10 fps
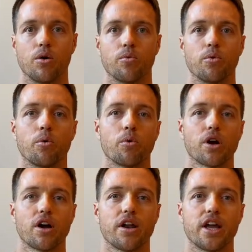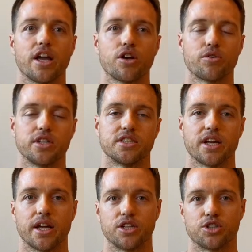we'll work on increasing
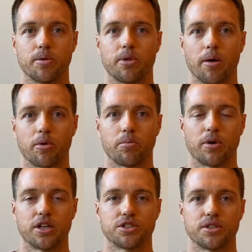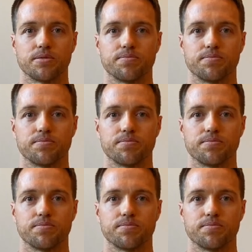intra-abdominal pressure.